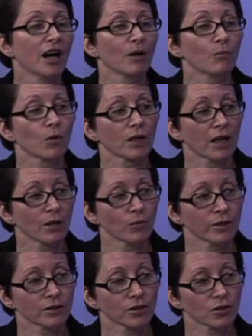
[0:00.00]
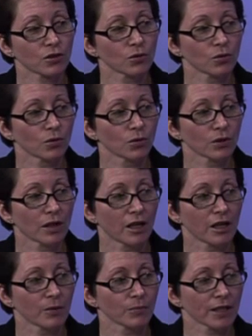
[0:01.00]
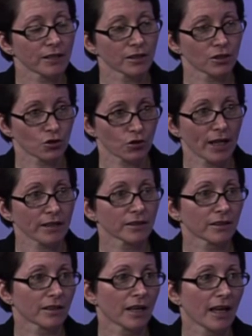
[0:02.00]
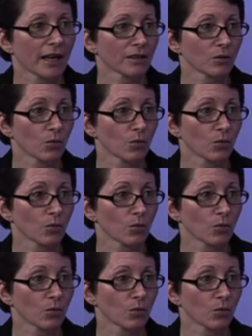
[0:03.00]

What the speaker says: When I went to school, they did tracking, and